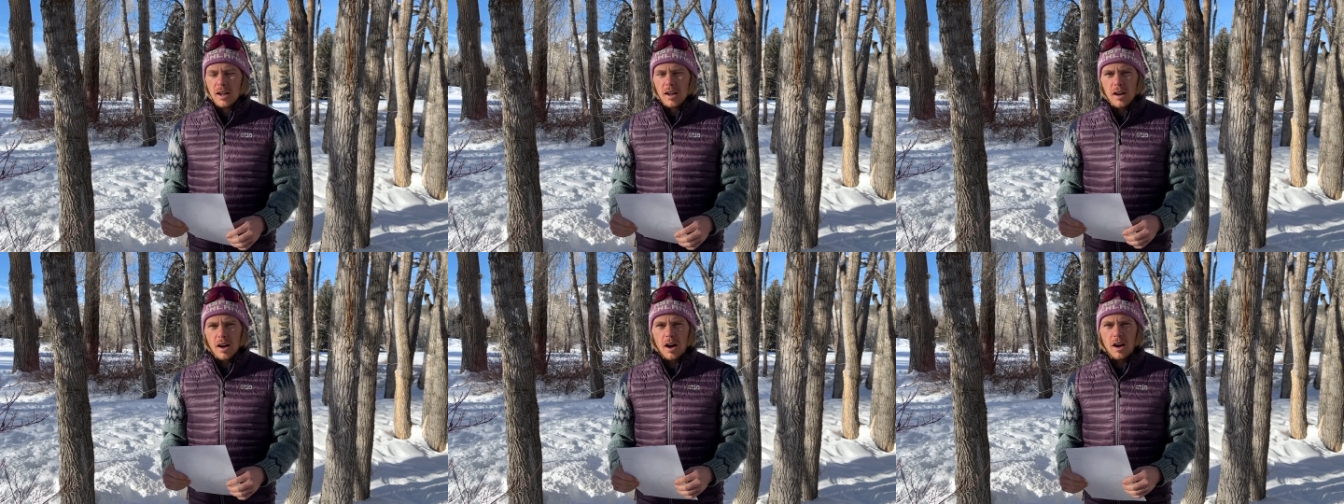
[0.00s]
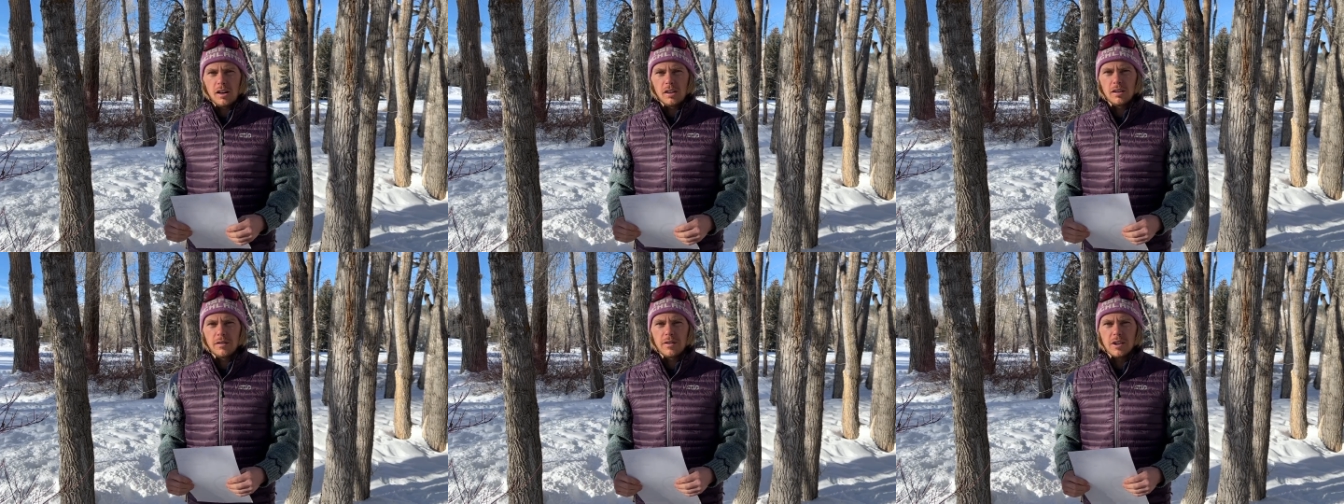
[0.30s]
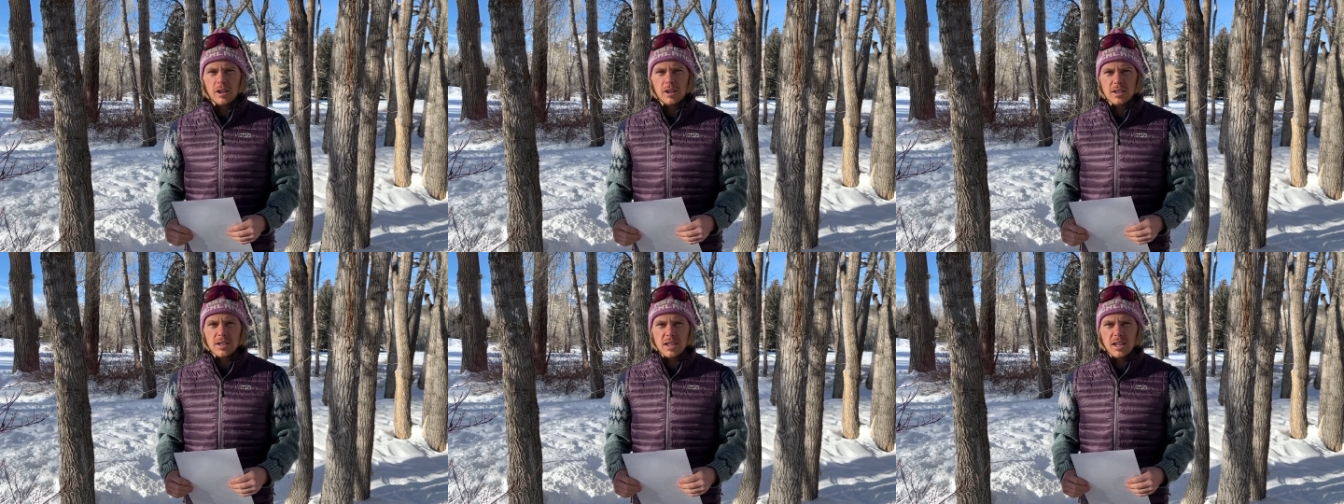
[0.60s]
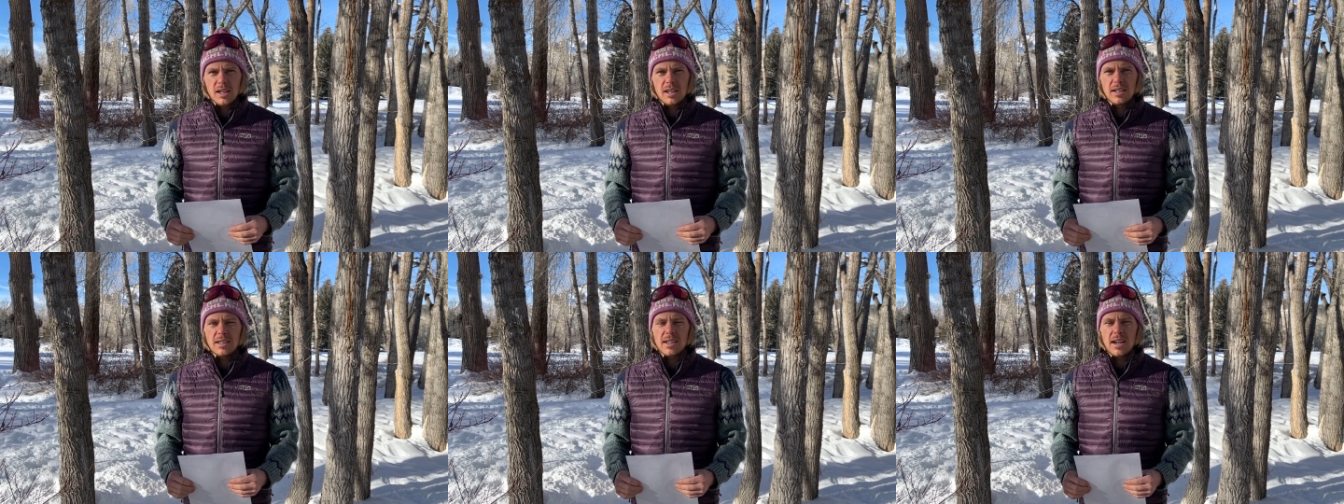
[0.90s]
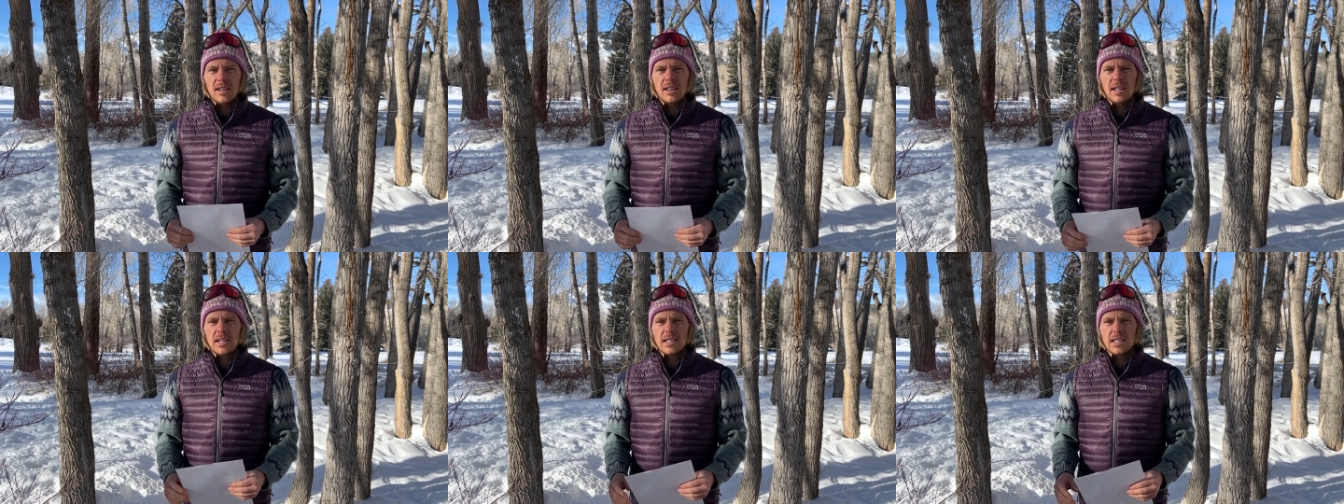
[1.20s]
All of those things
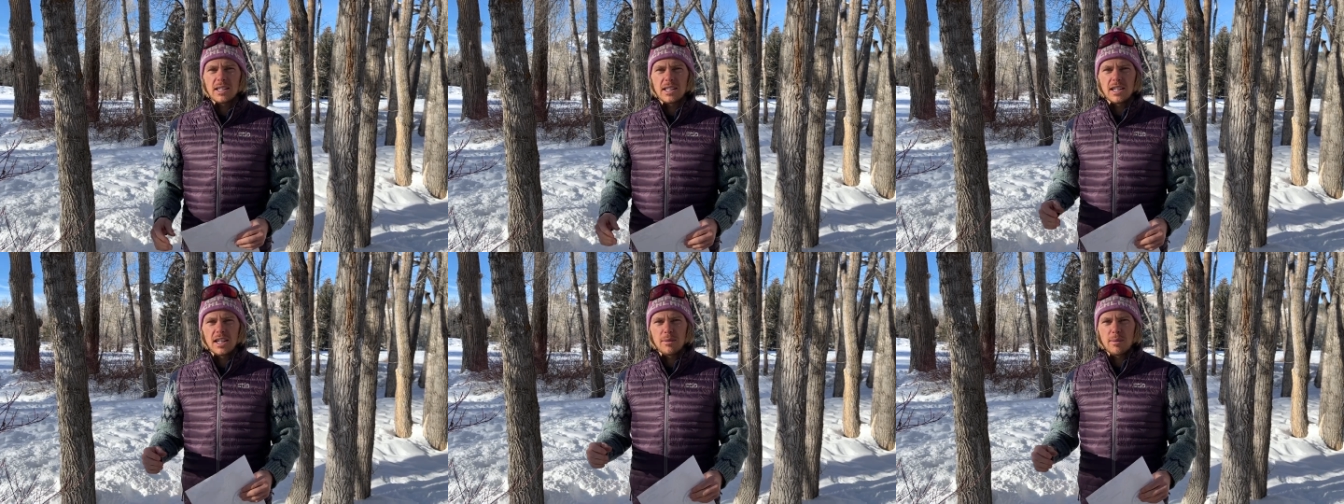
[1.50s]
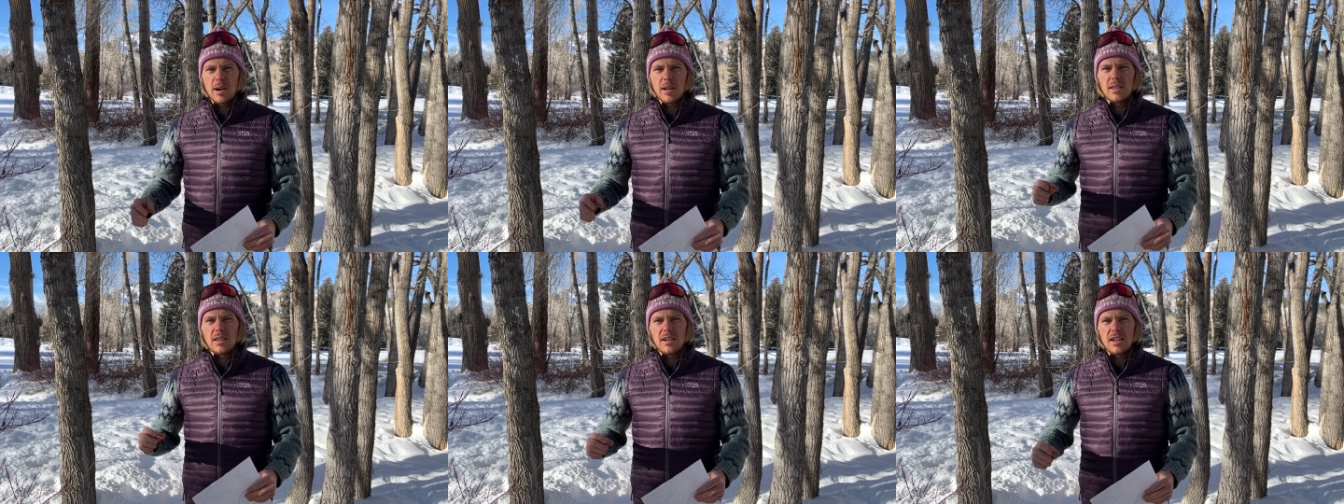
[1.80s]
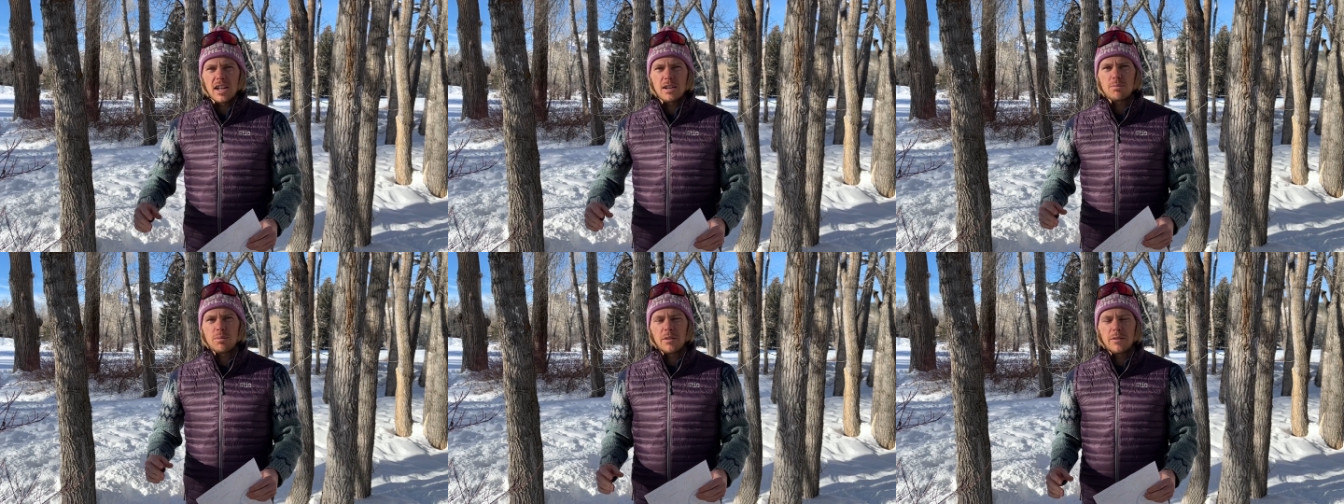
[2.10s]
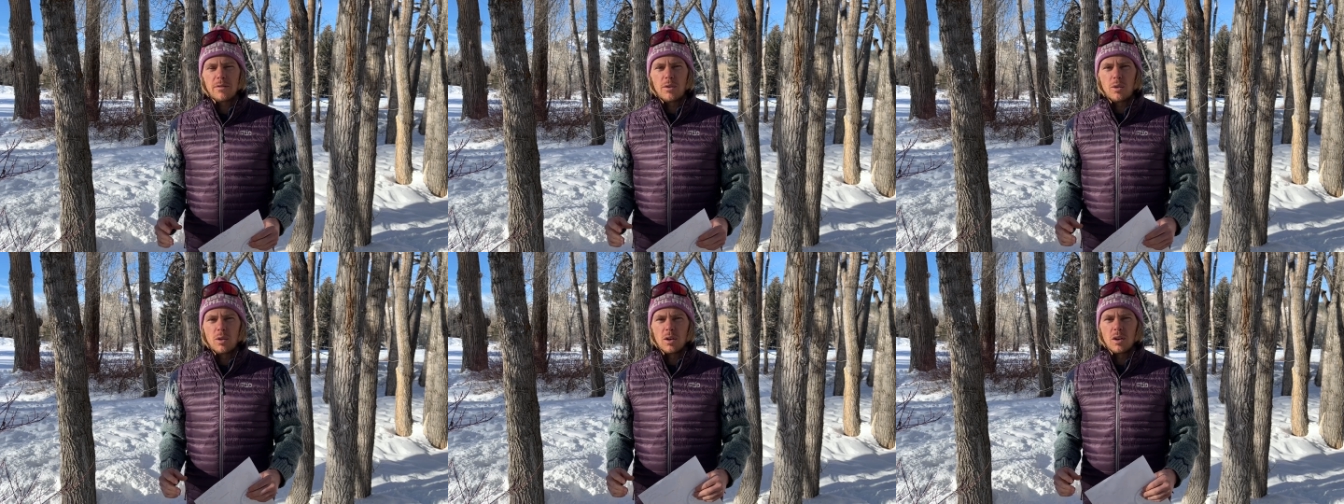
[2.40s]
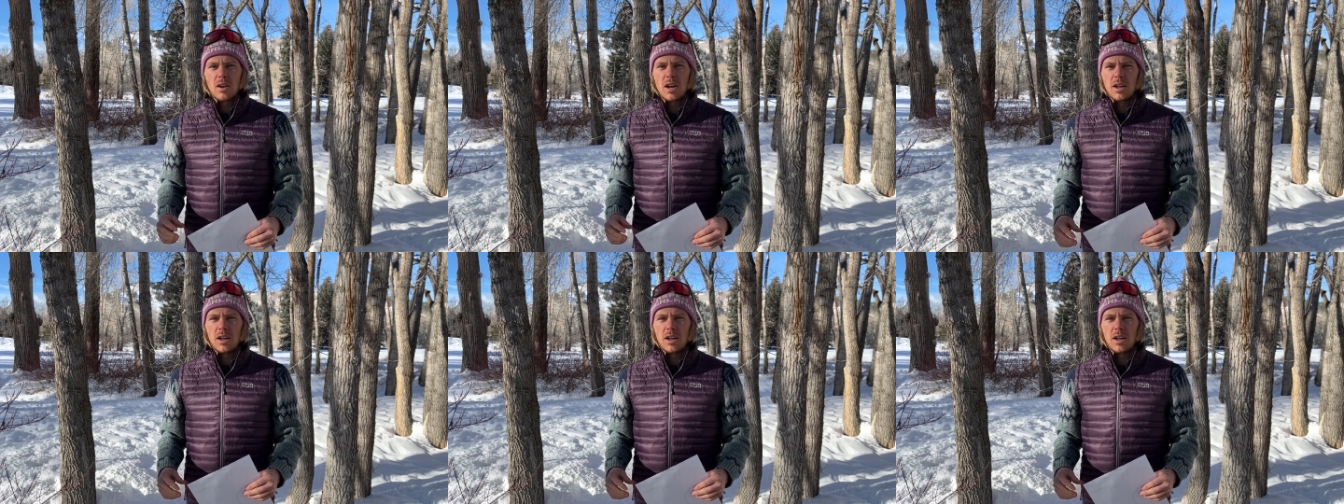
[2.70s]
I like to think about the night before.